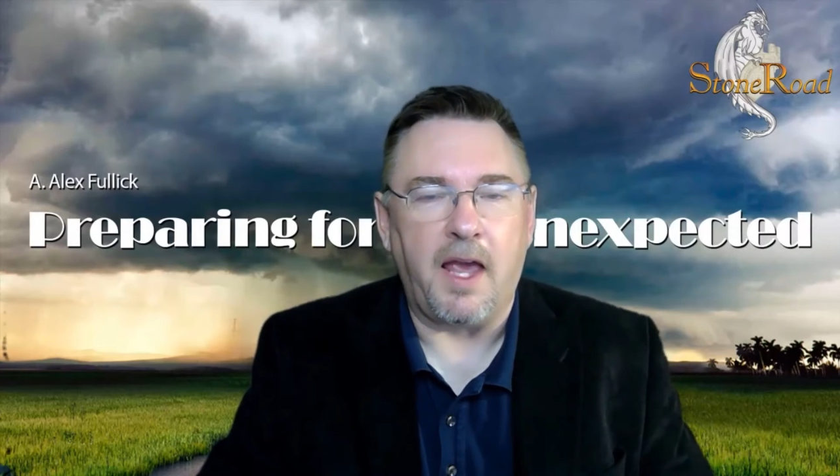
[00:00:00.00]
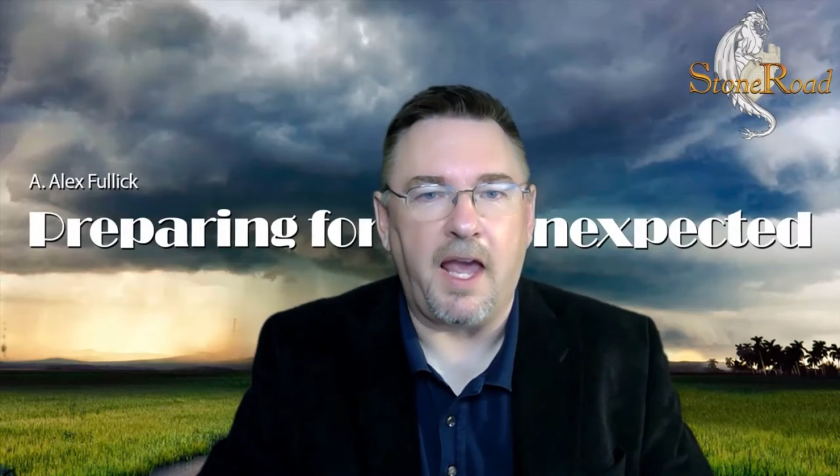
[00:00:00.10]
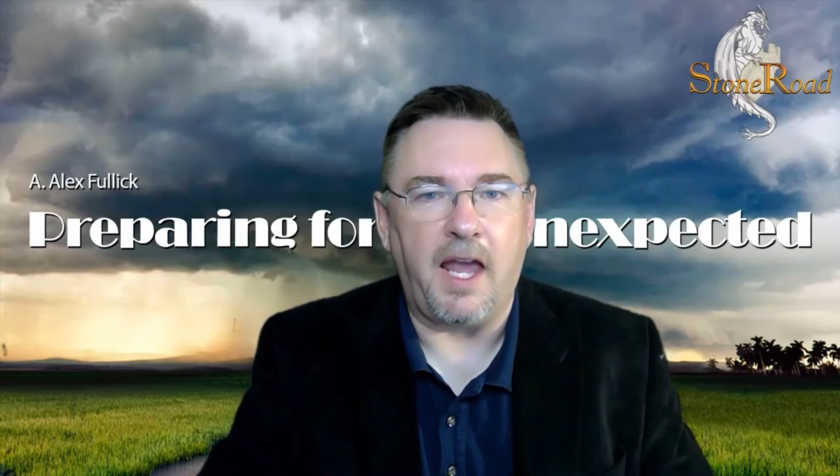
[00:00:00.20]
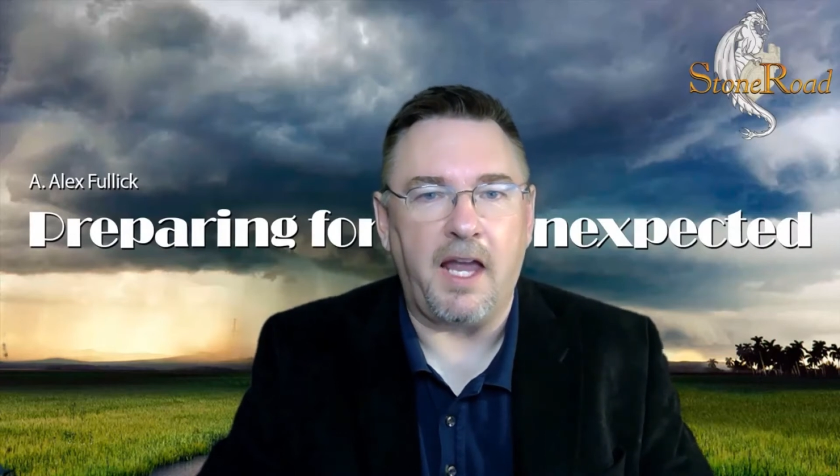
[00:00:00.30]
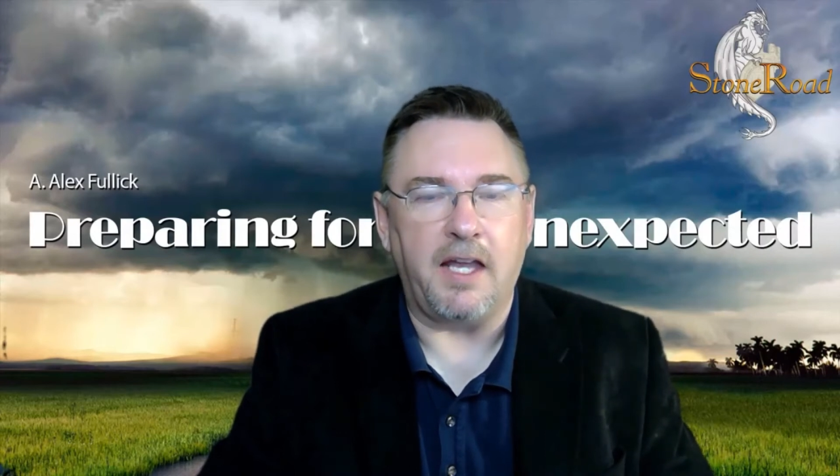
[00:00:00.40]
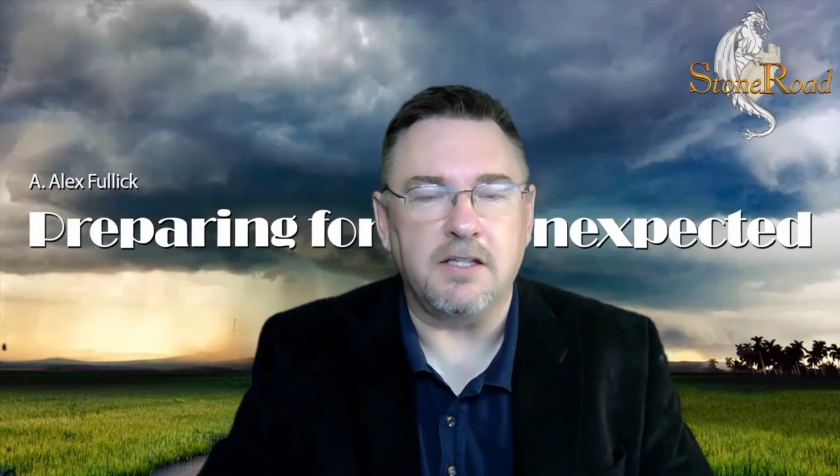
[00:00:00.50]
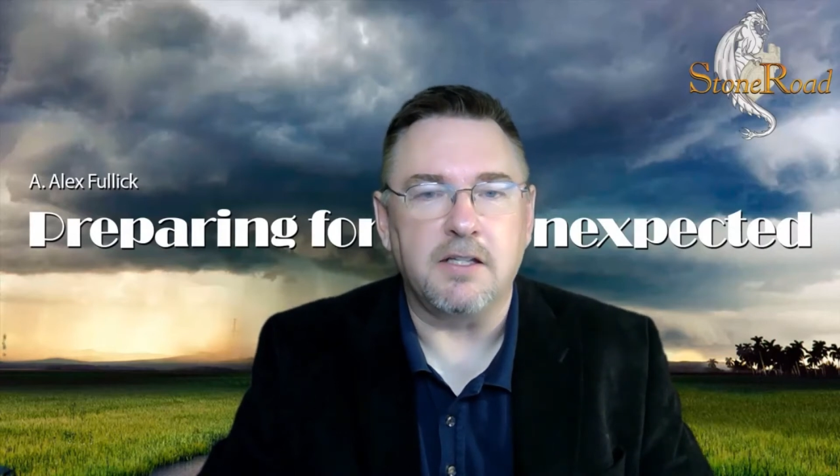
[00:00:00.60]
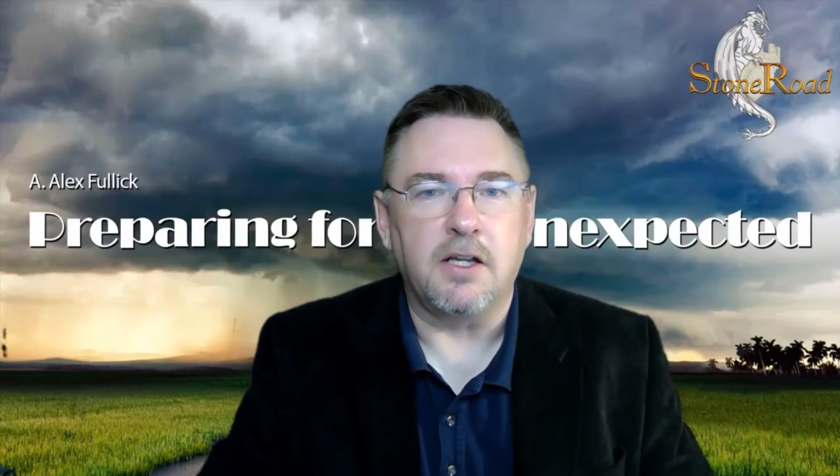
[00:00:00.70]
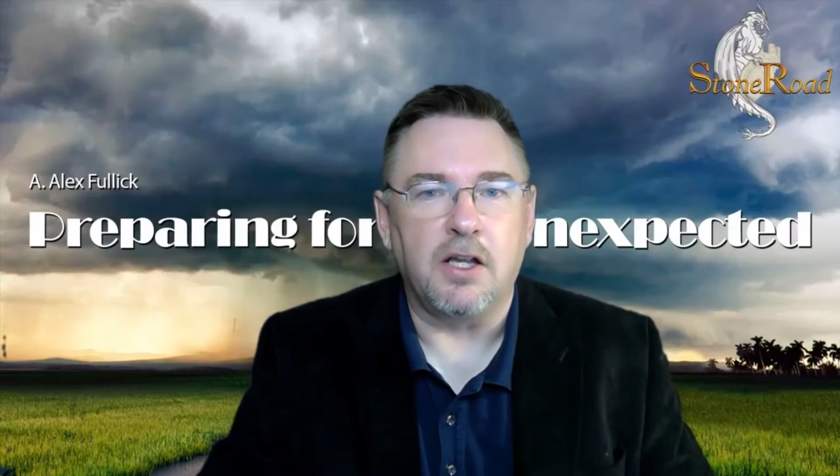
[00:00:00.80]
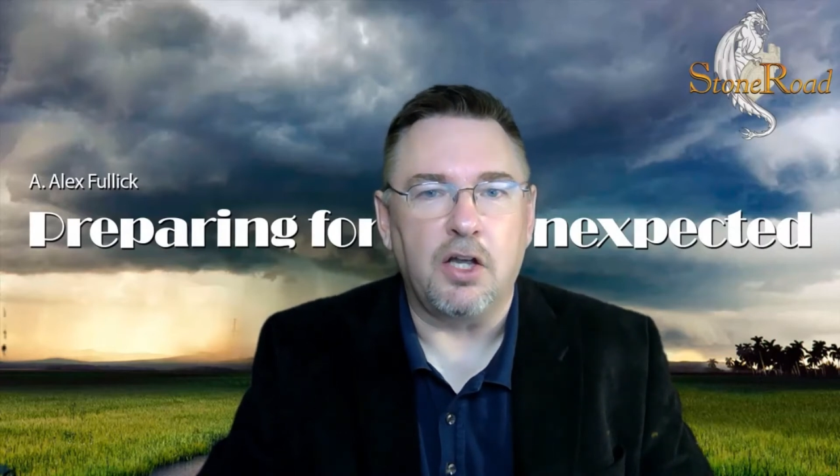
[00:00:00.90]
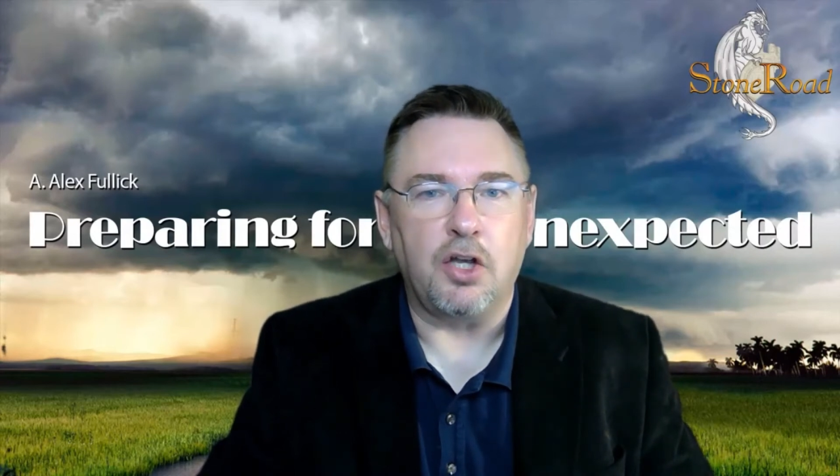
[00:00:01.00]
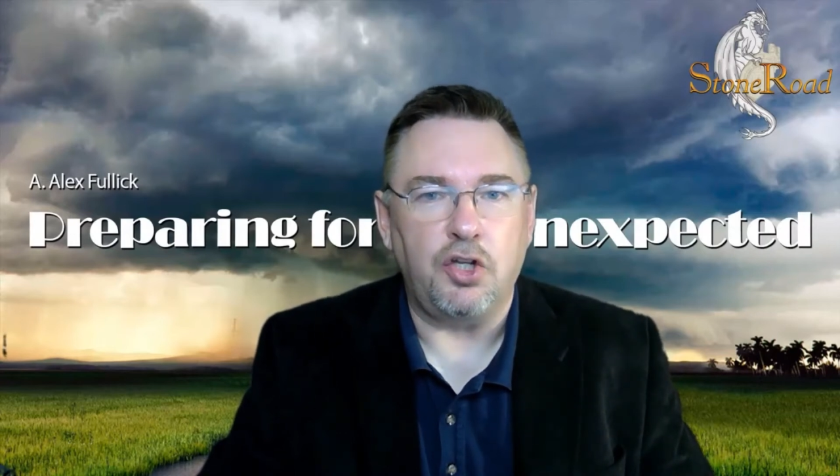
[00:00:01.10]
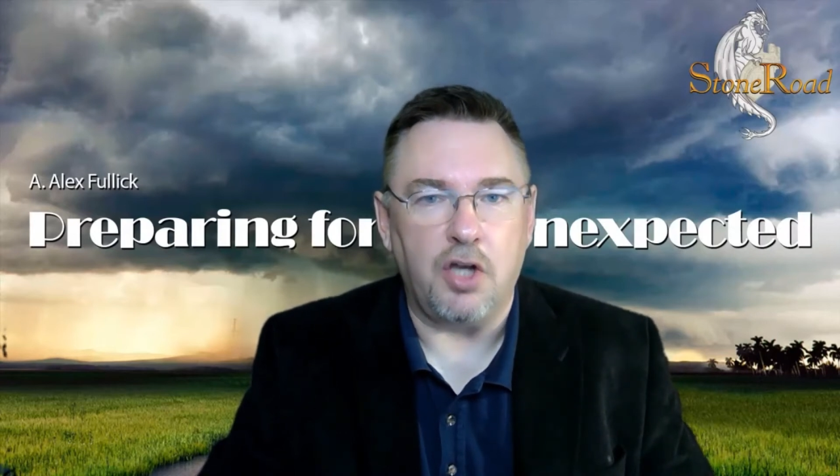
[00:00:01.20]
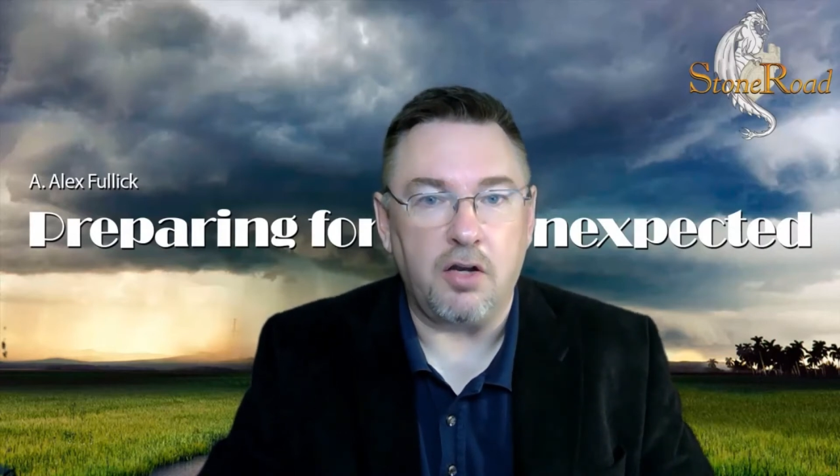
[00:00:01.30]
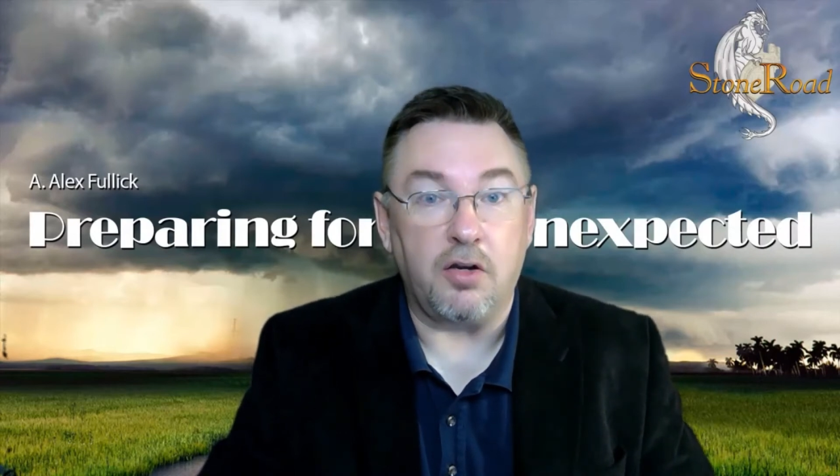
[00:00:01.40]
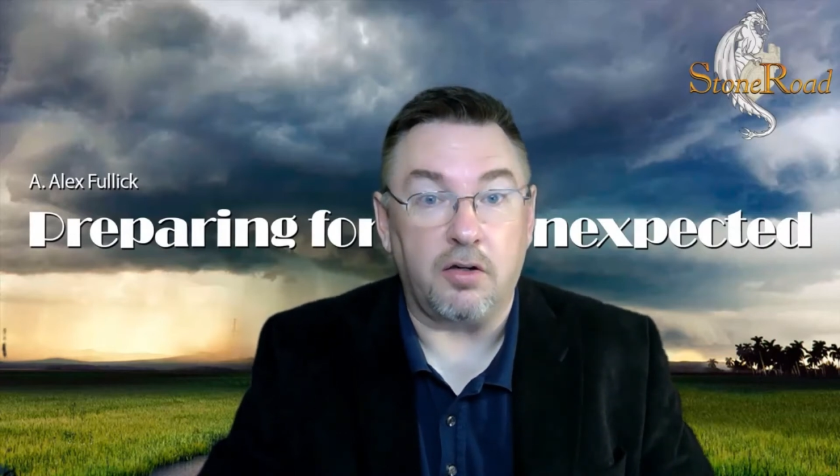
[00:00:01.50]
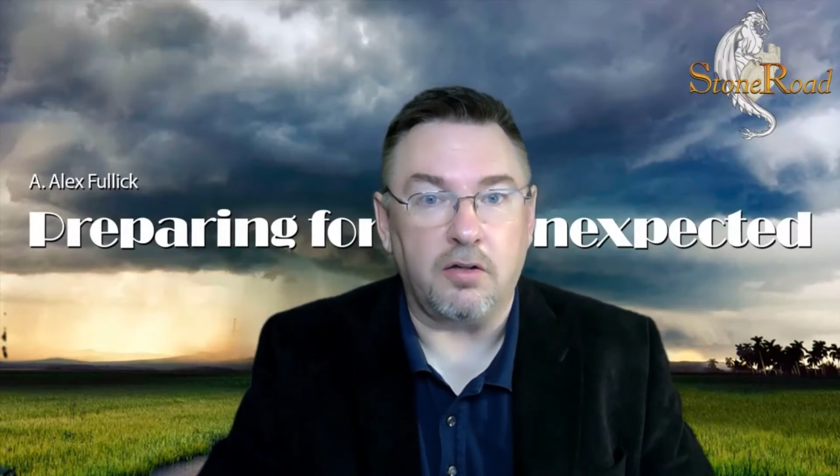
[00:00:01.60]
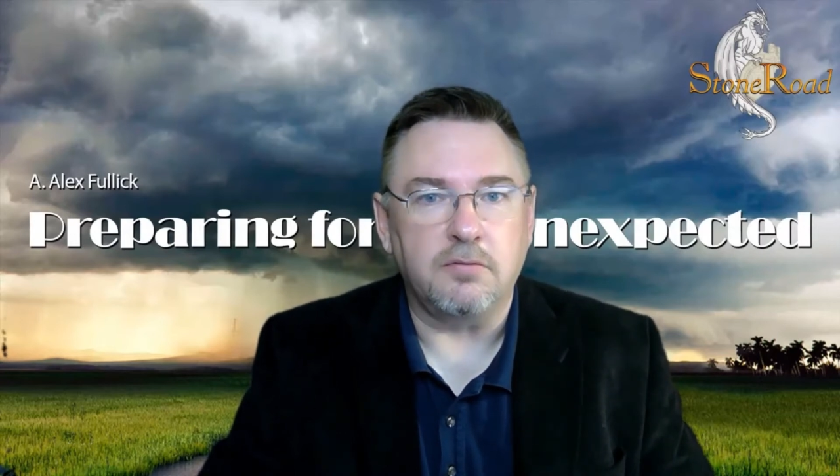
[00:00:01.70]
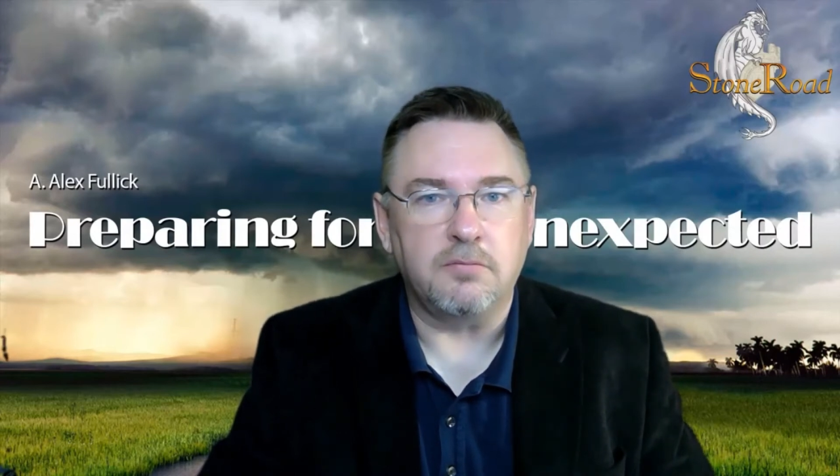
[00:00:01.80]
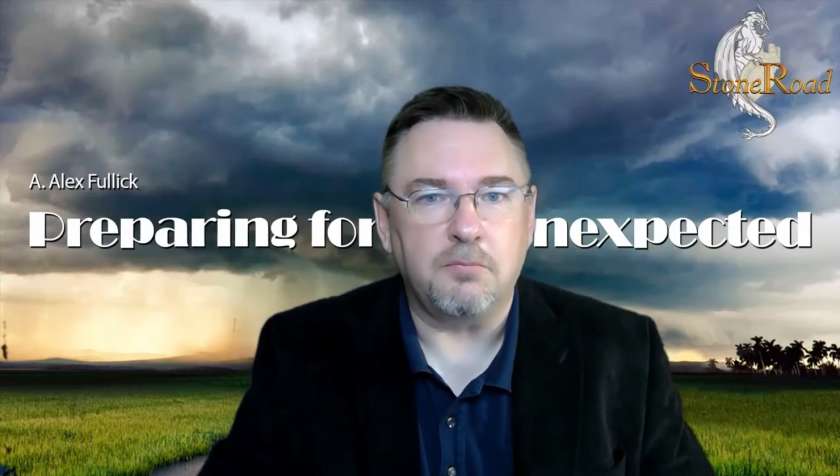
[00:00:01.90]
And younger